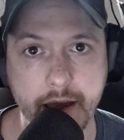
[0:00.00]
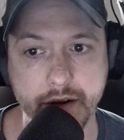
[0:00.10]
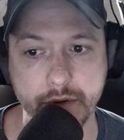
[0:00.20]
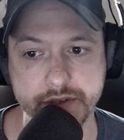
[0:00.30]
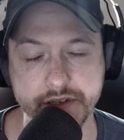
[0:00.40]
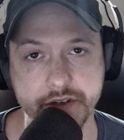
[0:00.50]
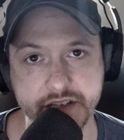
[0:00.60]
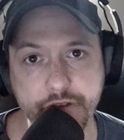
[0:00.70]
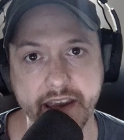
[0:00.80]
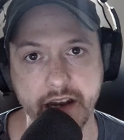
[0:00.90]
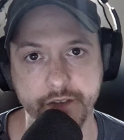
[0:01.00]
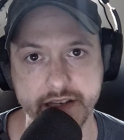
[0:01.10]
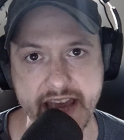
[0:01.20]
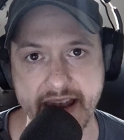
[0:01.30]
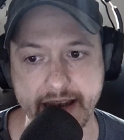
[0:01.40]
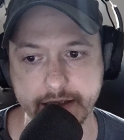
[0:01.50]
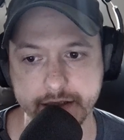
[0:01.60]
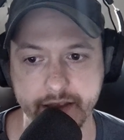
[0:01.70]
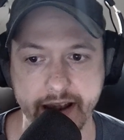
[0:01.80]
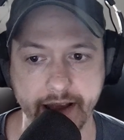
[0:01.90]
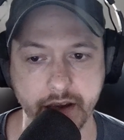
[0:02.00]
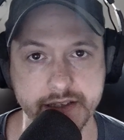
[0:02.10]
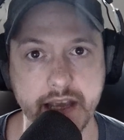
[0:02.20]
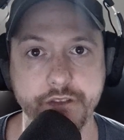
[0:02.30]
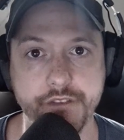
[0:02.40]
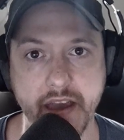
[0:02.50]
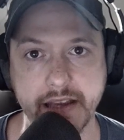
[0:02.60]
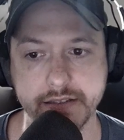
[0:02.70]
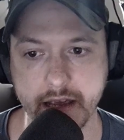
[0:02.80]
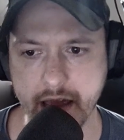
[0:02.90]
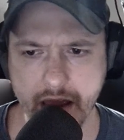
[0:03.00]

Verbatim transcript: but it was a certificate of attendance so that I could save face.